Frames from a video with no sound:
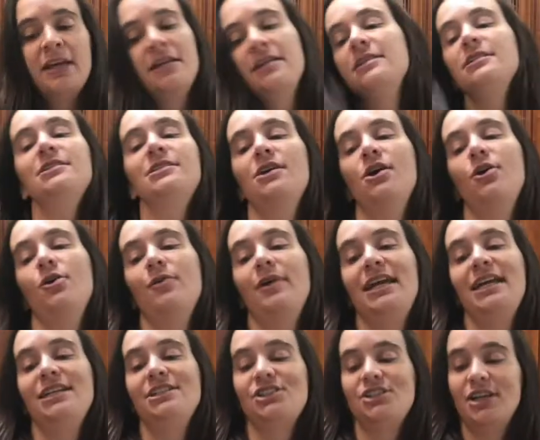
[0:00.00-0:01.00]
So
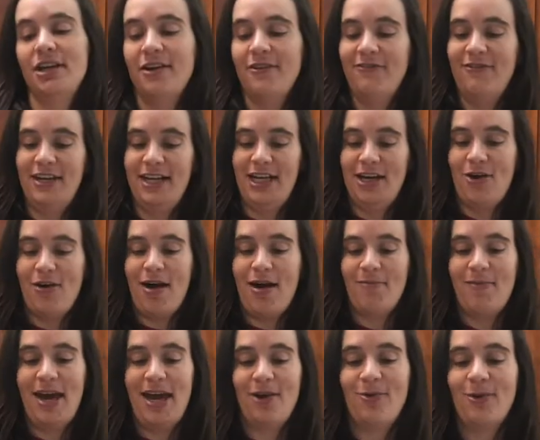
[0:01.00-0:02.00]
each video I
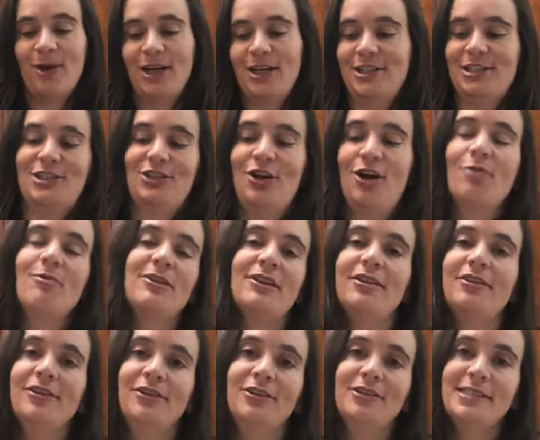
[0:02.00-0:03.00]
make, we're going to start with a
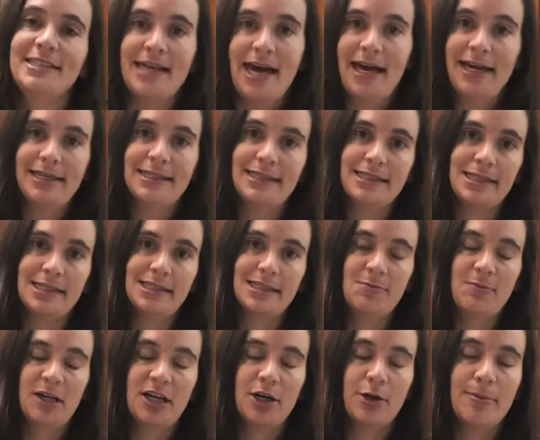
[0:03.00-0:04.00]
little science
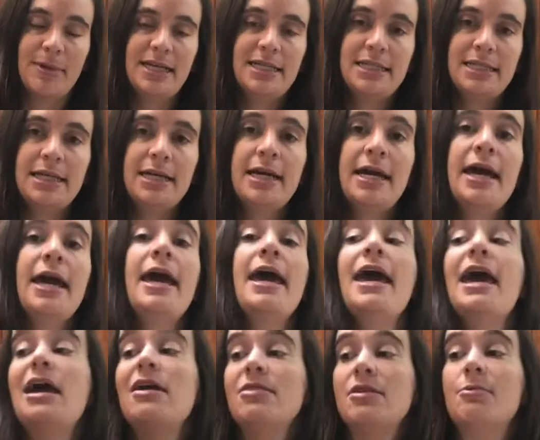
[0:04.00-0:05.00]
experiment,
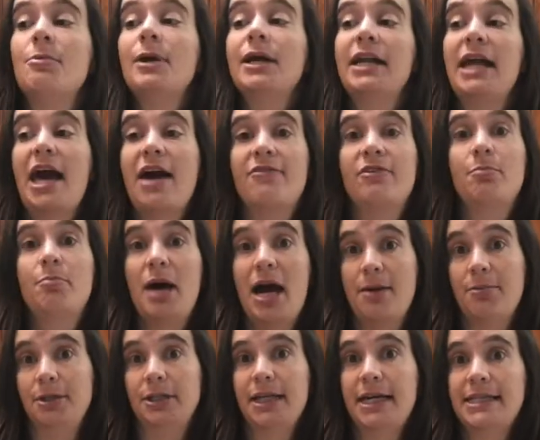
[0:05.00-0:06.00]
and then we're going to have a
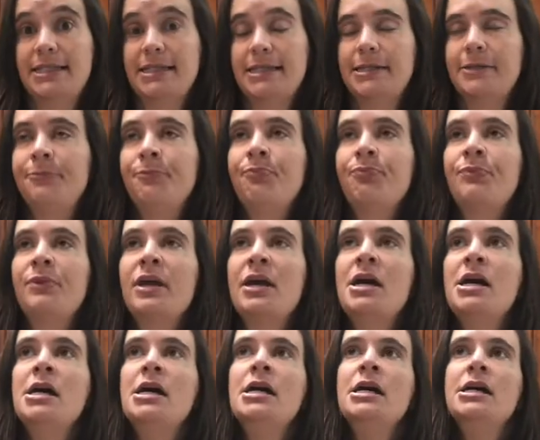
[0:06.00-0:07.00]
Bible lesson.
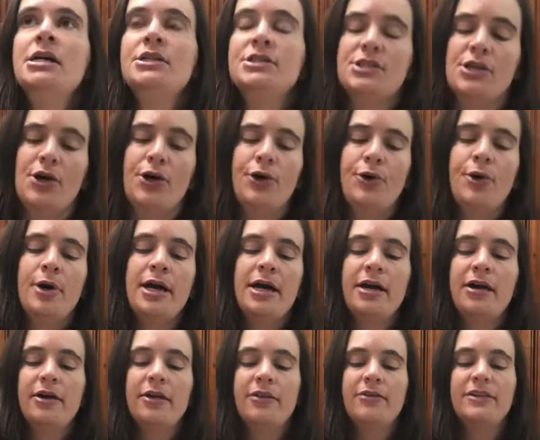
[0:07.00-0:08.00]
So
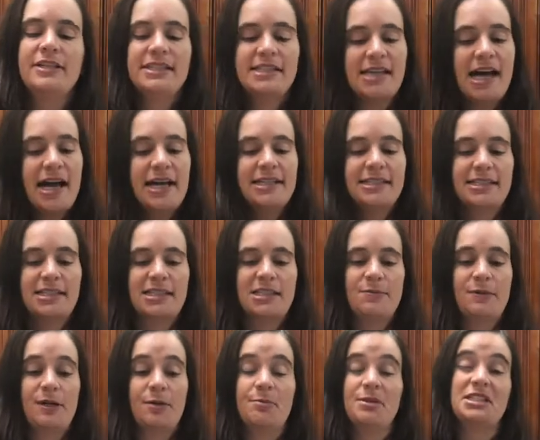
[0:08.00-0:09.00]
these science
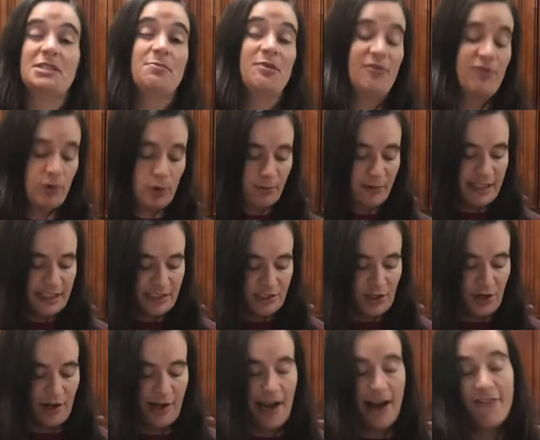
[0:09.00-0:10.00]
experiments, before we
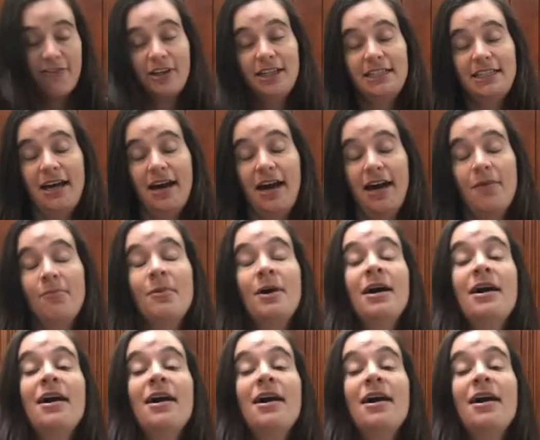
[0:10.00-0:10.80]
start every time,